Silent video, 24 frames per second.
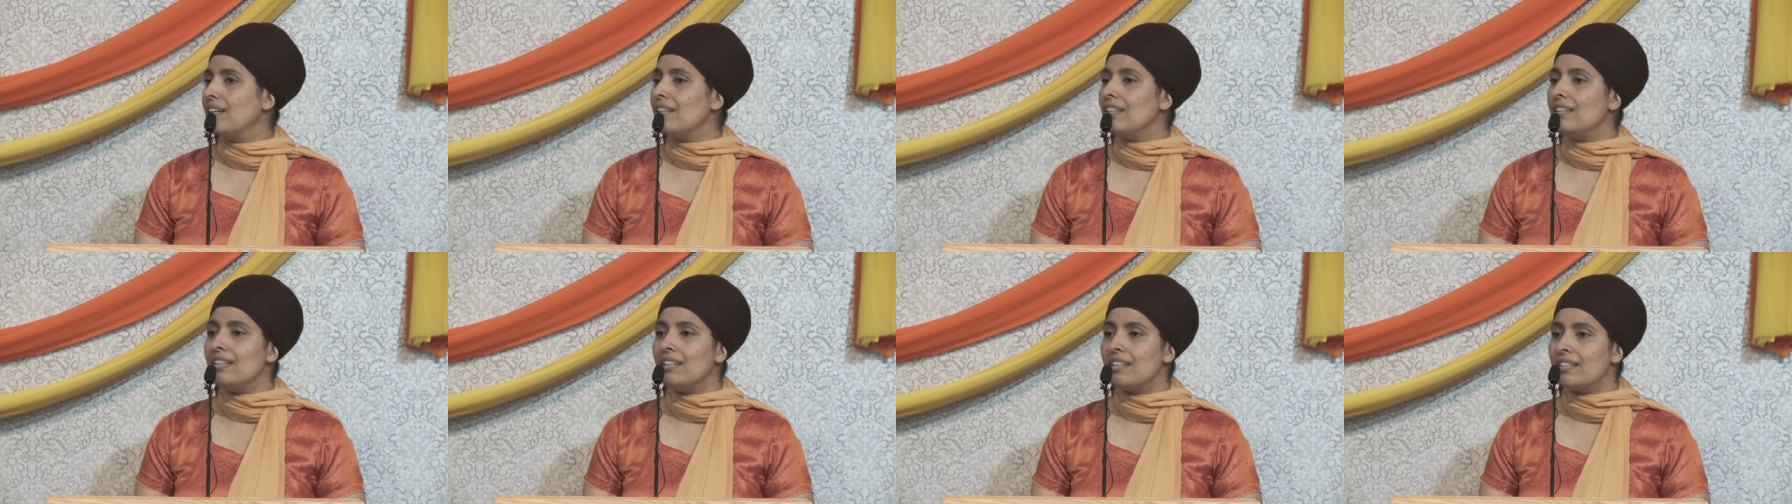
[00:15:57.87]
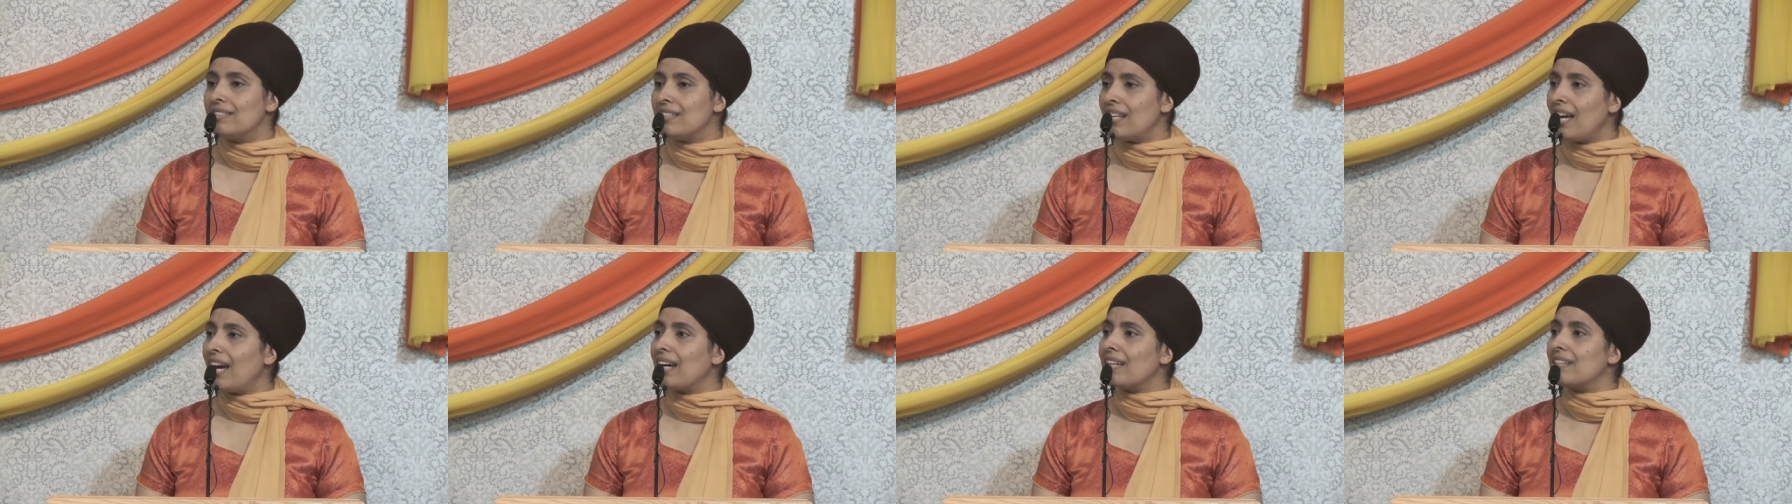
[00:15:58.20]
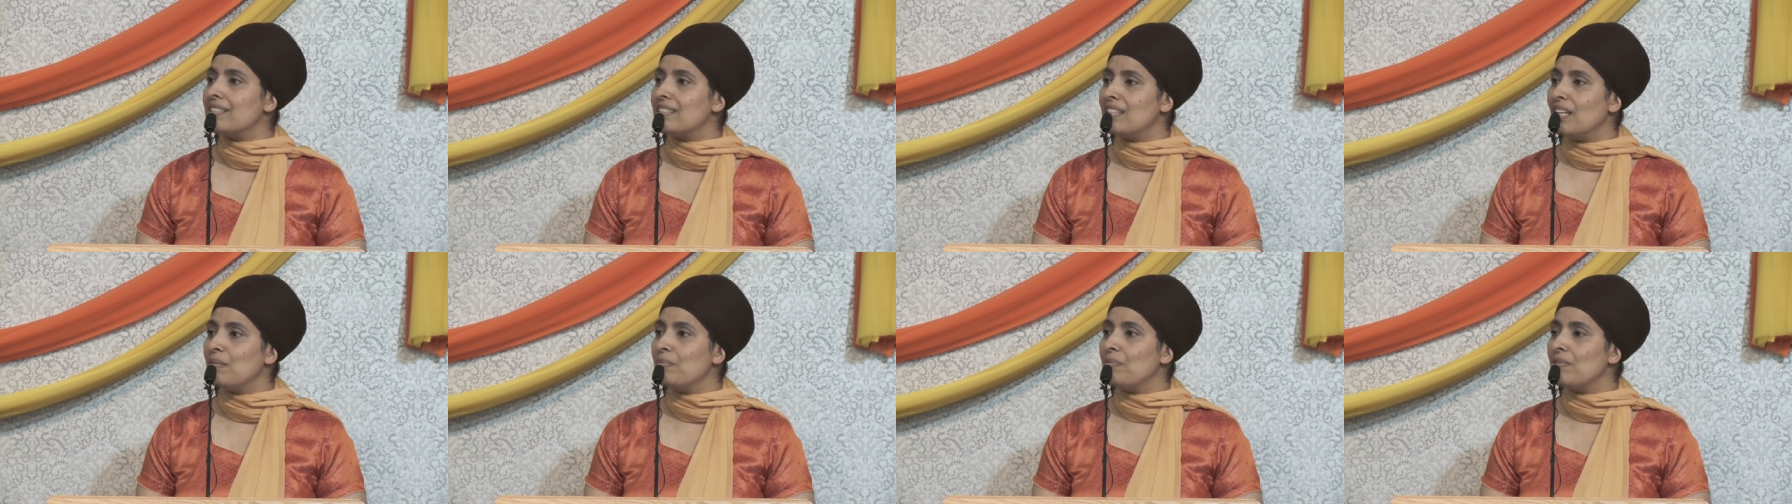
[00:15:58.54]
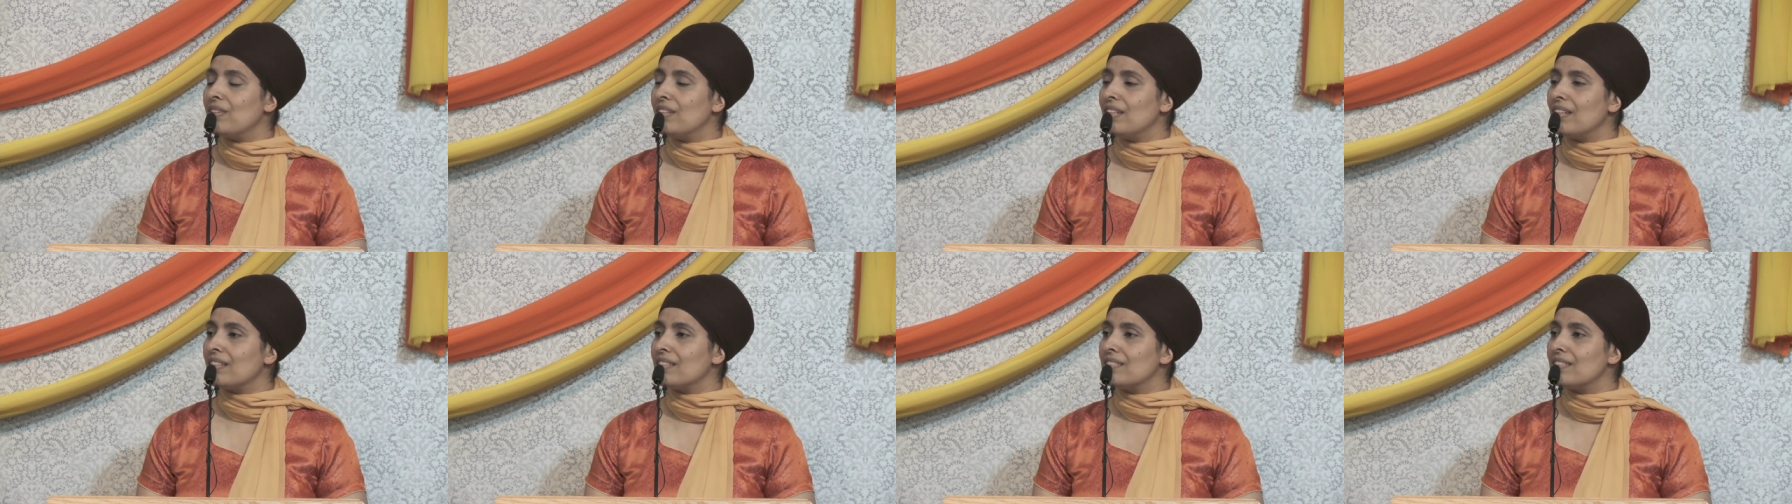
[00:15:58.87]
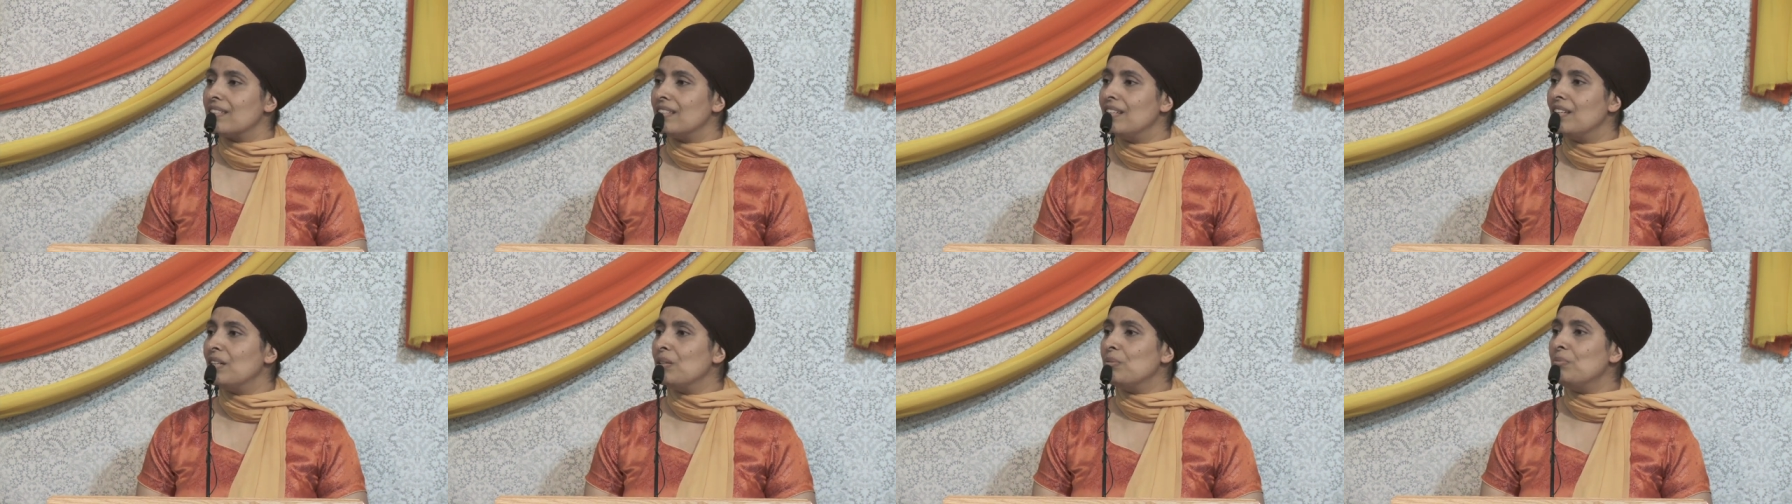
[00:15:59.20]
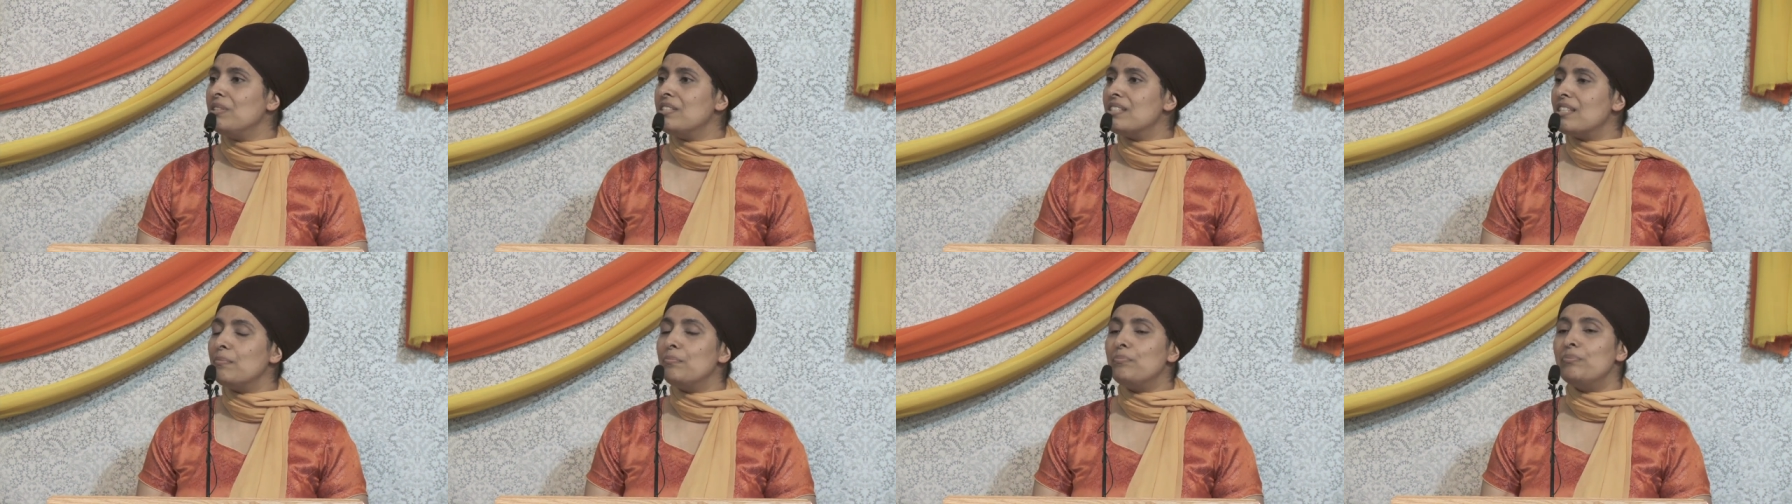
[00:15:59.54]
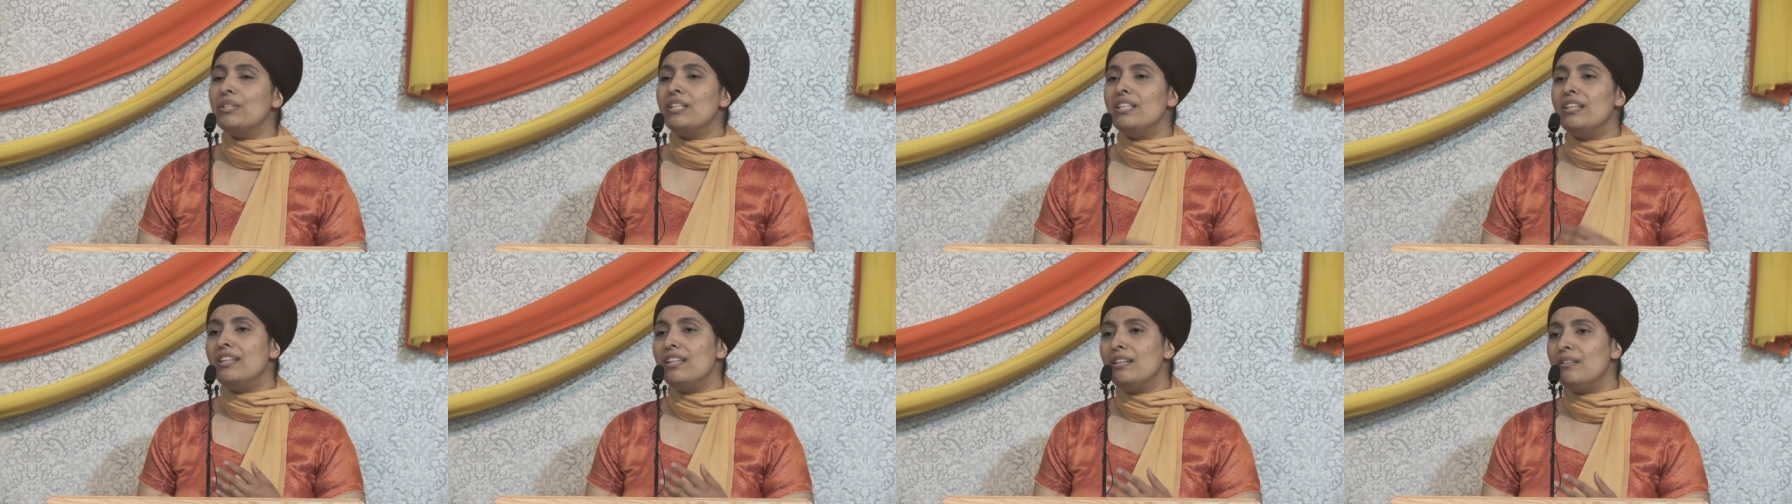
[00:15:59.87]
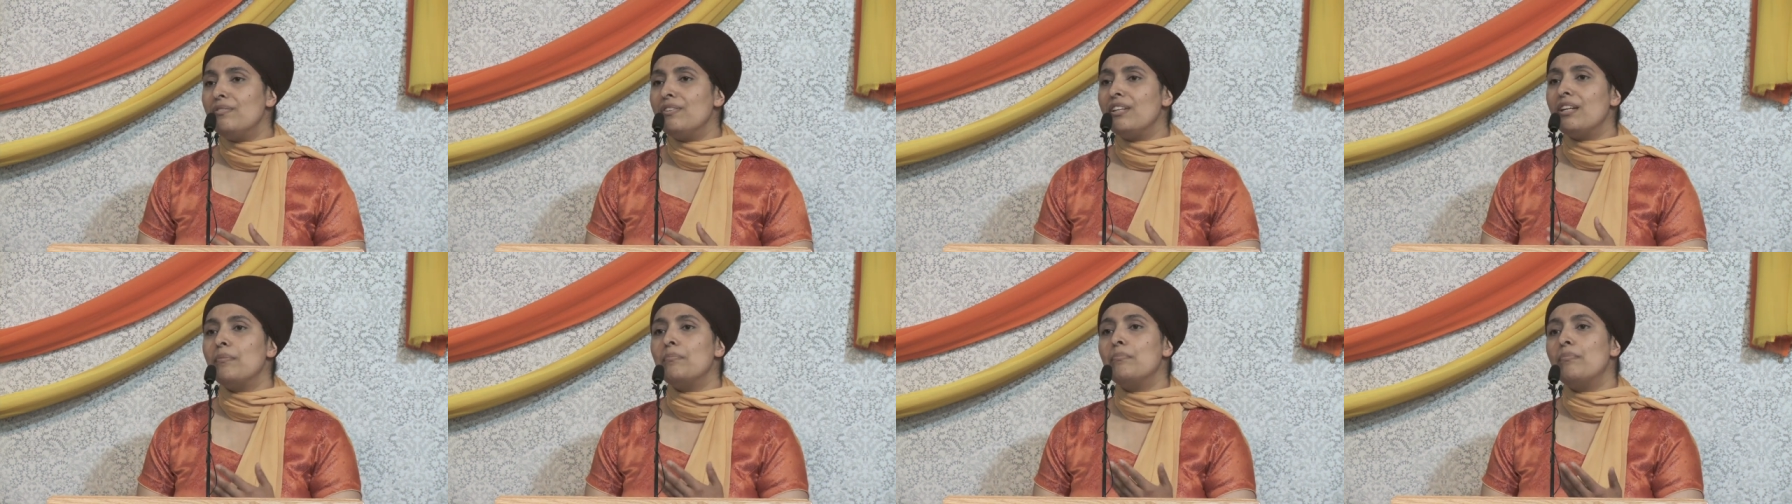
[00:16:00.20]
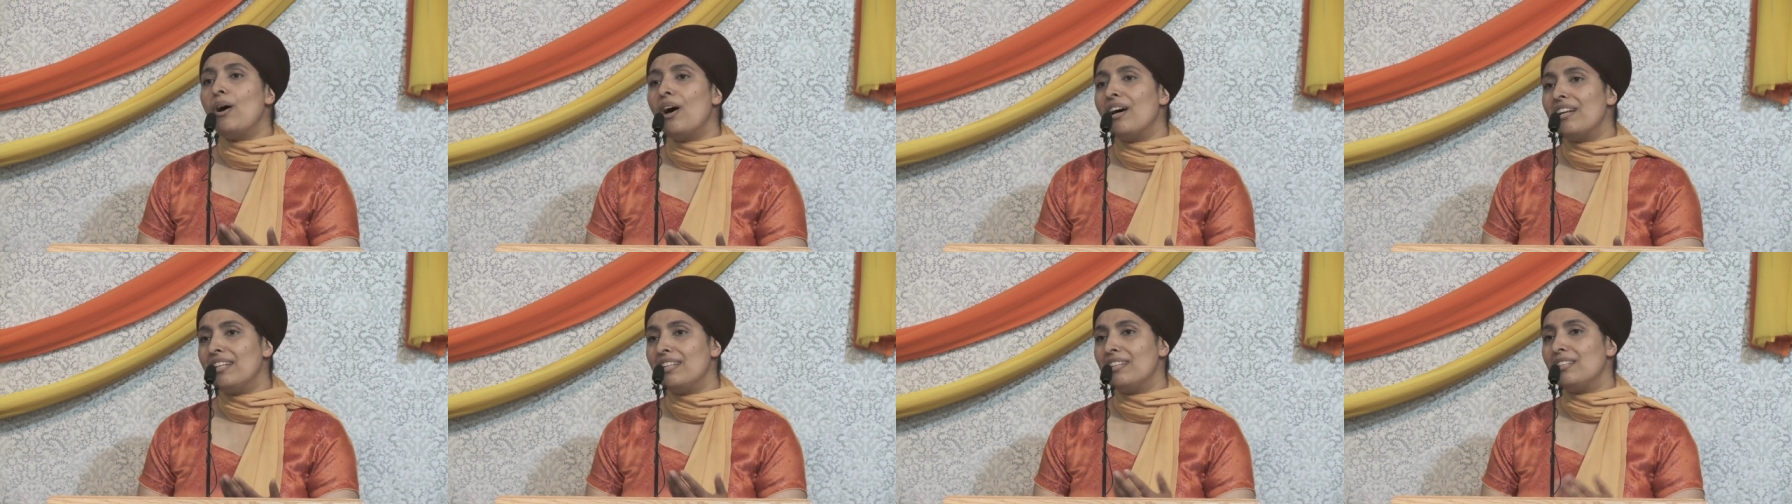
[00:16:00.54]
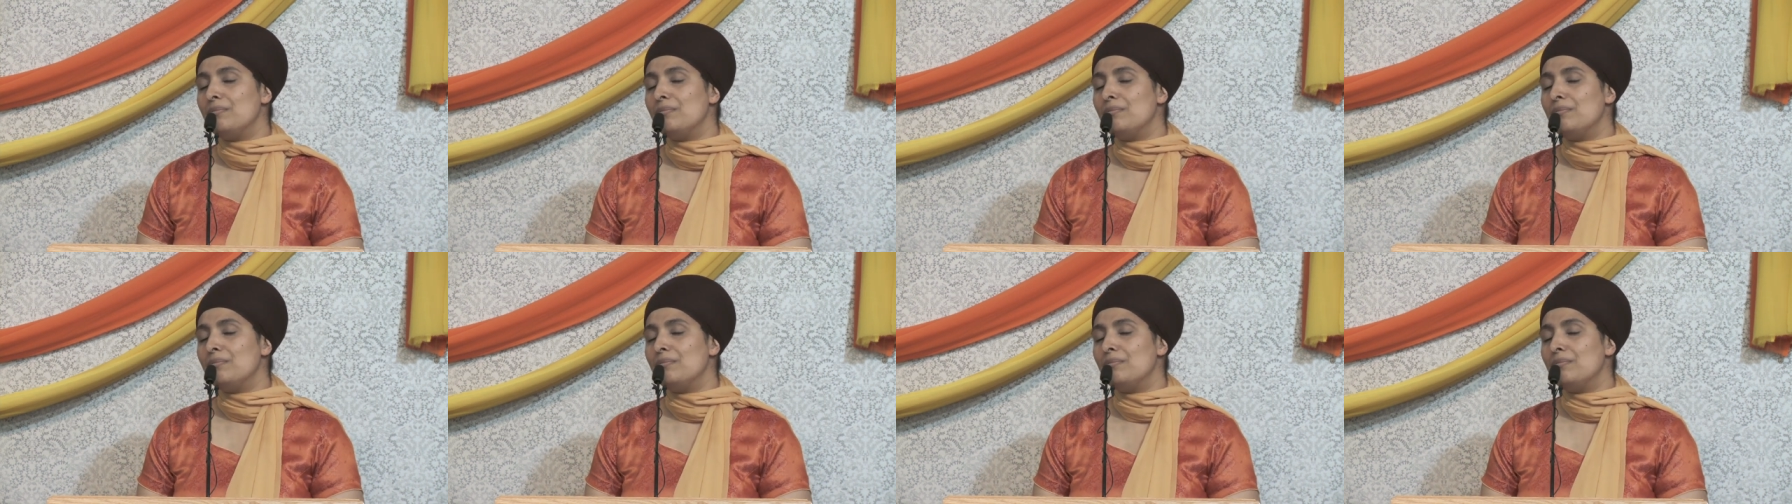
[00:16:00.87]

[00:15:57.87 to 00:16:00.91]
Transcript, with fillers: the exact same things. We simply live and embody